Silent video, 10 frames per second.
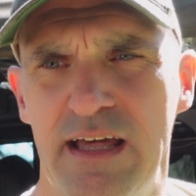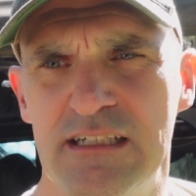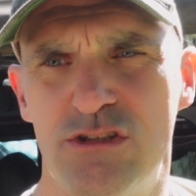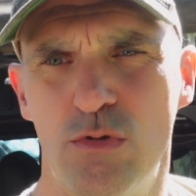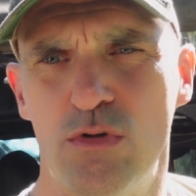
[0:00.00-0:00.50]

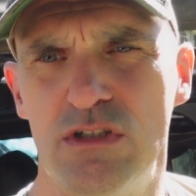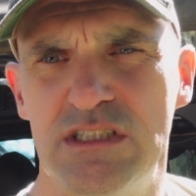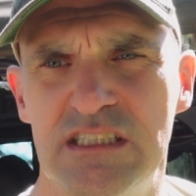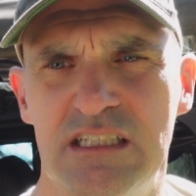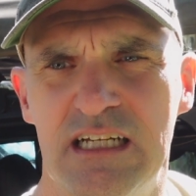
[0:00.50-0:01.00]
that
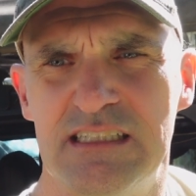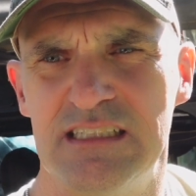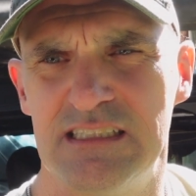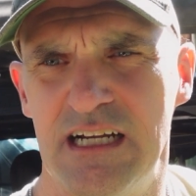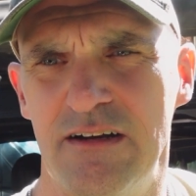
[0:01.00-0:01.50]
storage isn't
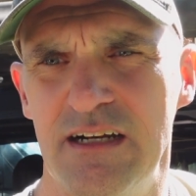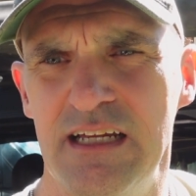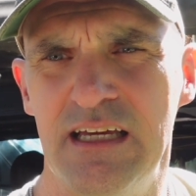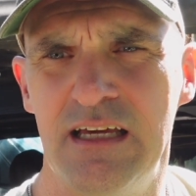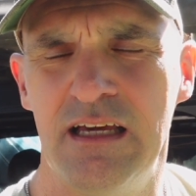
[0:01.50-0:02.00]

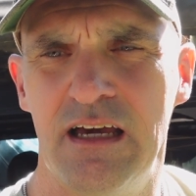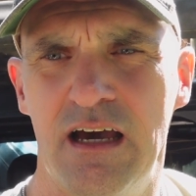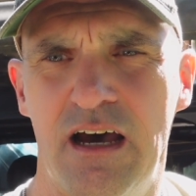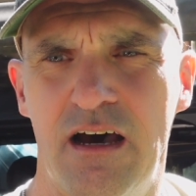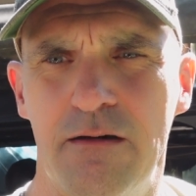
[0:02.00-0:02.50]
necessary.
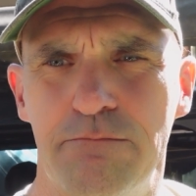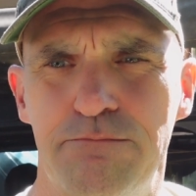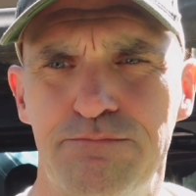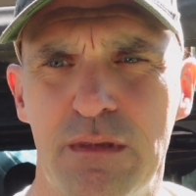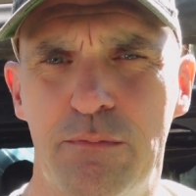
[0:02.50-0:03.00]

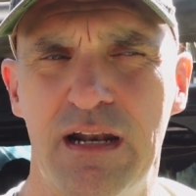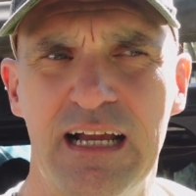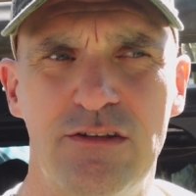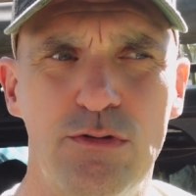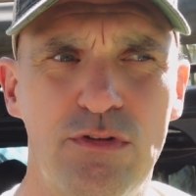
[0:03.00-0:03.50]
But
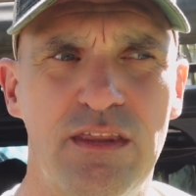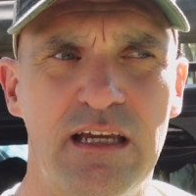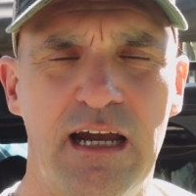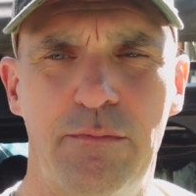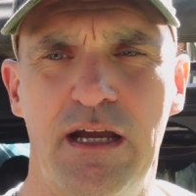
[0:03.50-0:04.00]
I do
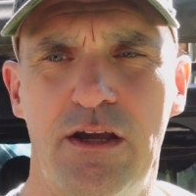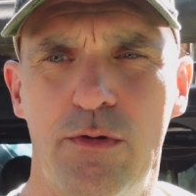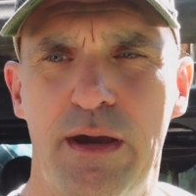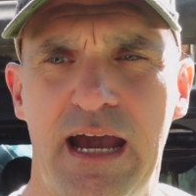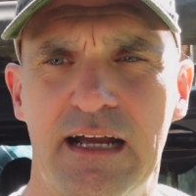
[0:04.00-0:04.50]
think I might
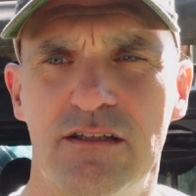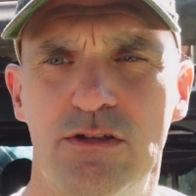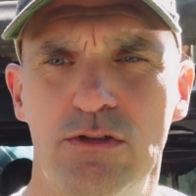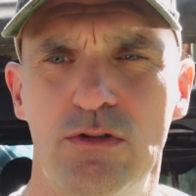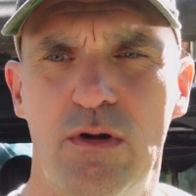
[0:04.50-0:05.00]
go back
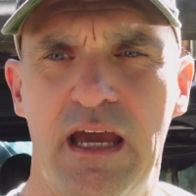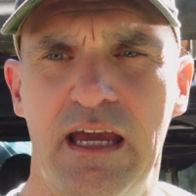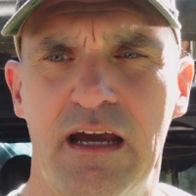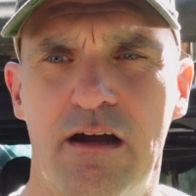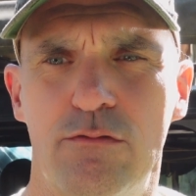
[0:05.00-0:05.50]
to
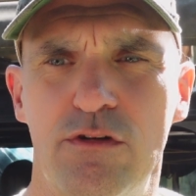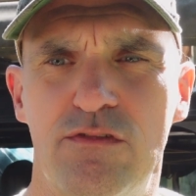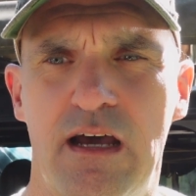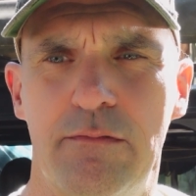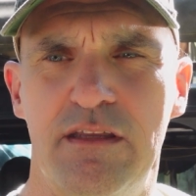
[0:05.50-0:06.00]
a
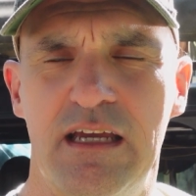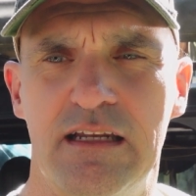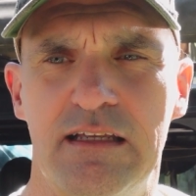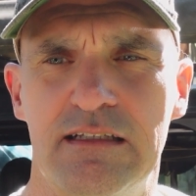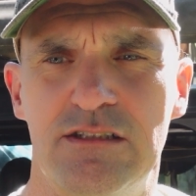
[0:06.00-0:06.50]
rooftop
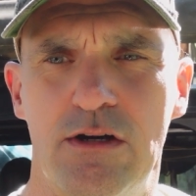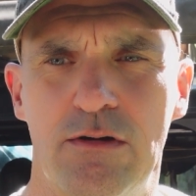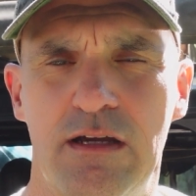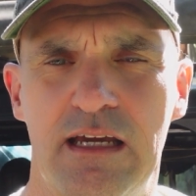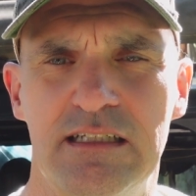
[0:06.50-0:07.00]
tent.
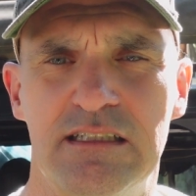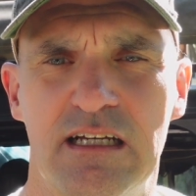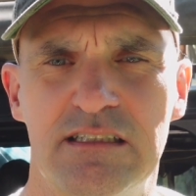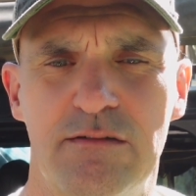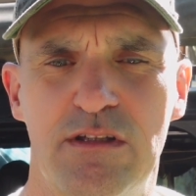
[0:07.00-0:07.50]
So it's
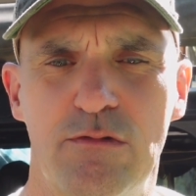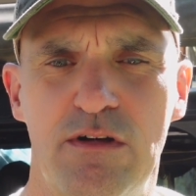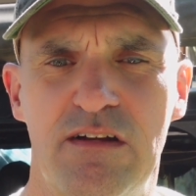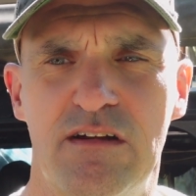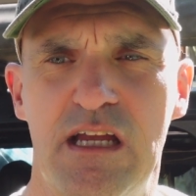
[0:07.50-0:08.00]
something
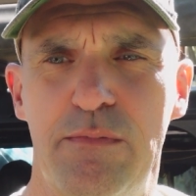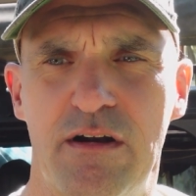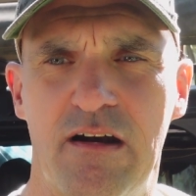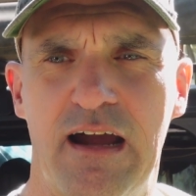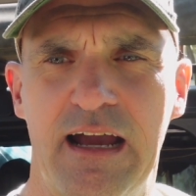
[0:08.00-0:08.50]
we're
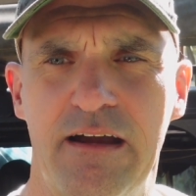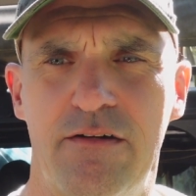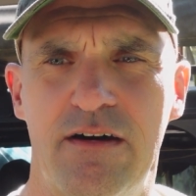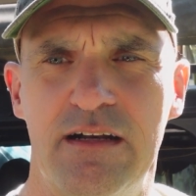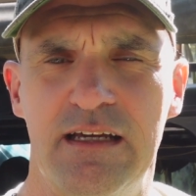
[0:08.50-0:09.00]
keeping our eye
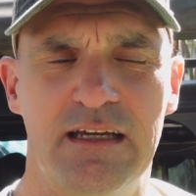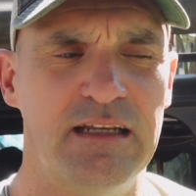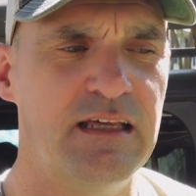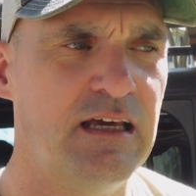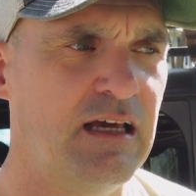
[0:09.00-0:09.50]
on,
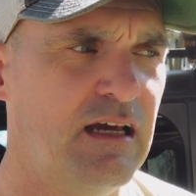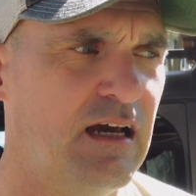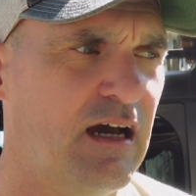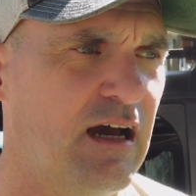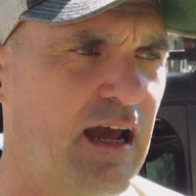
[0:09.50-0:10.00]
and
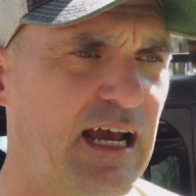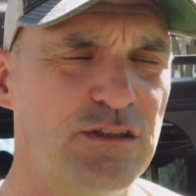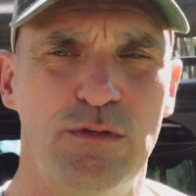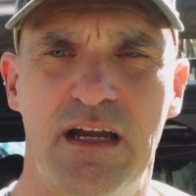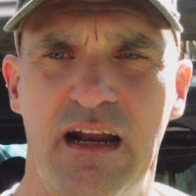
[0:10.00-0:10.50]

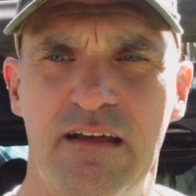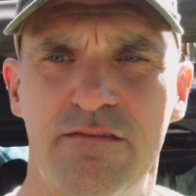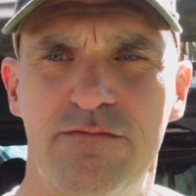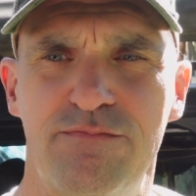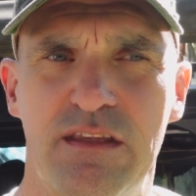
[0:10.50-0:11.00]
as we kind
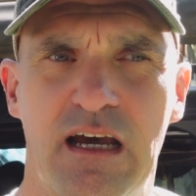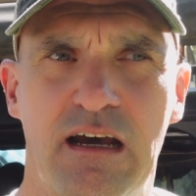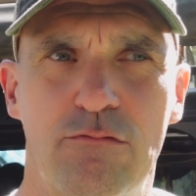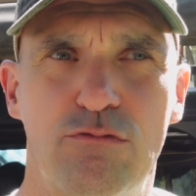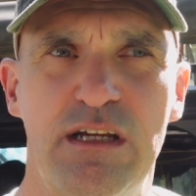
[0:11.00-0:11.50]
of
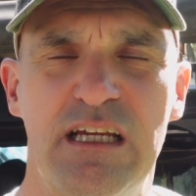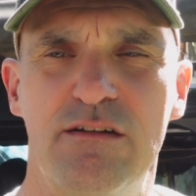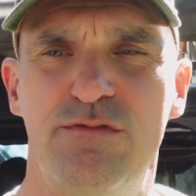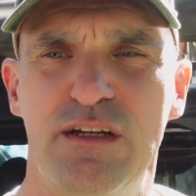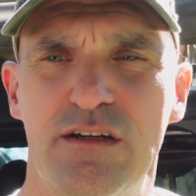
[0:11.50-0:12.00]

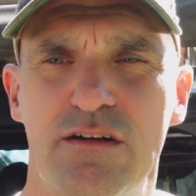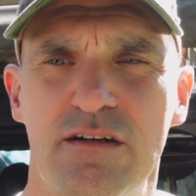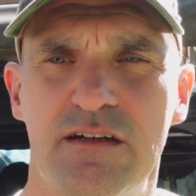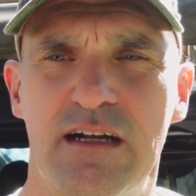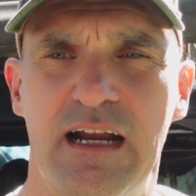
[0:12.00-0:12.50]

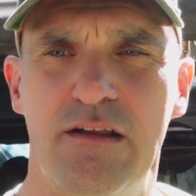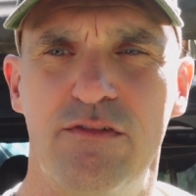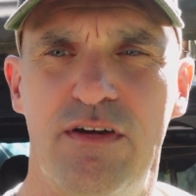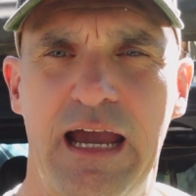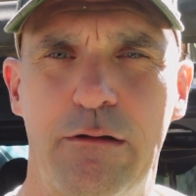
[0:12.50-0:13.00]
reconfigure kind
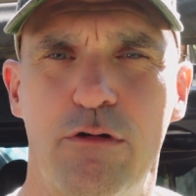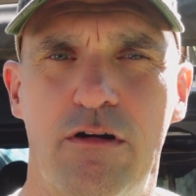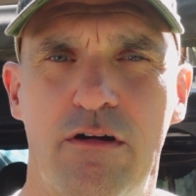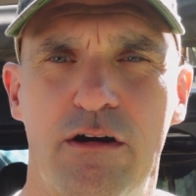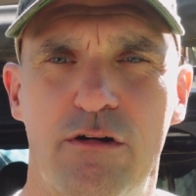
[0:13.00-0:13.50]
of how
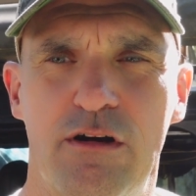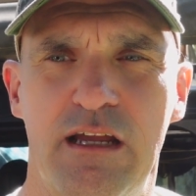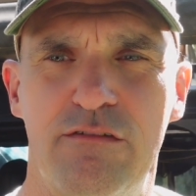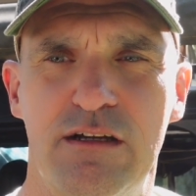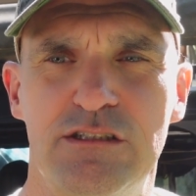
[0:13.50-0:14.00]
our
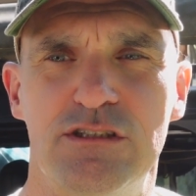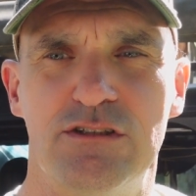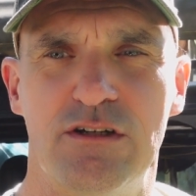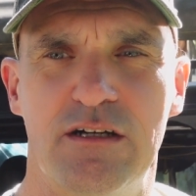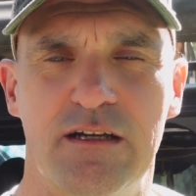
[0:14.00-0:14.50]
adventures
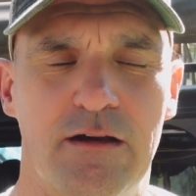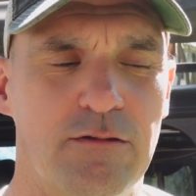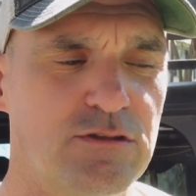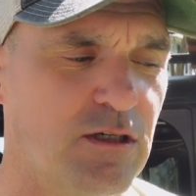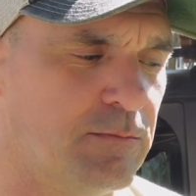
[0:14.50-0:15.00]
are going to
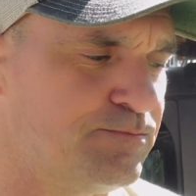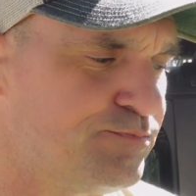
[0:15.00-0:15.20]
go. So